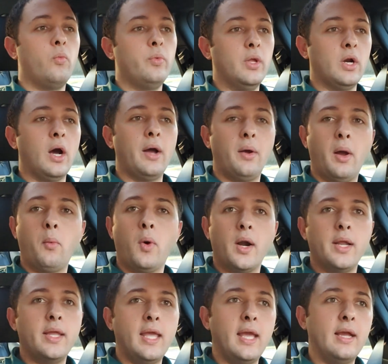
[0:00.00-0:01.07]
I
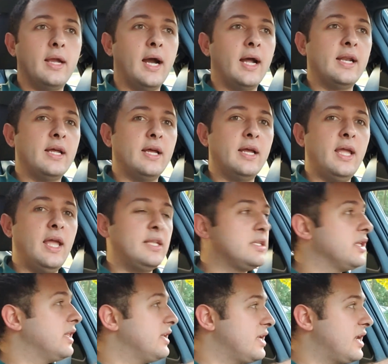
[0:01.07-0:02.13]
want to get kind of
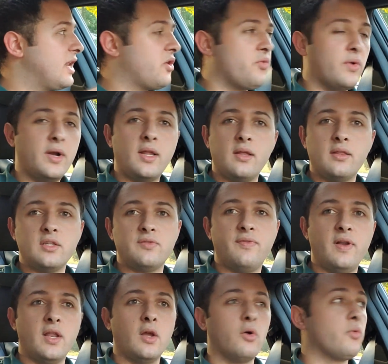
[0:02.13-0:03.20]
into the nitty-gritty of this
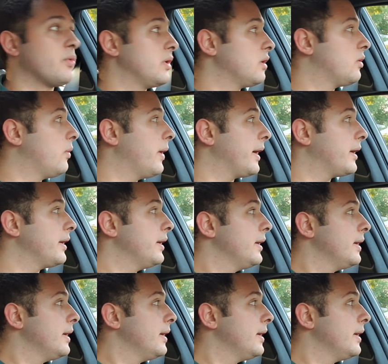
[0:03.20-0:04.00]
video real quick.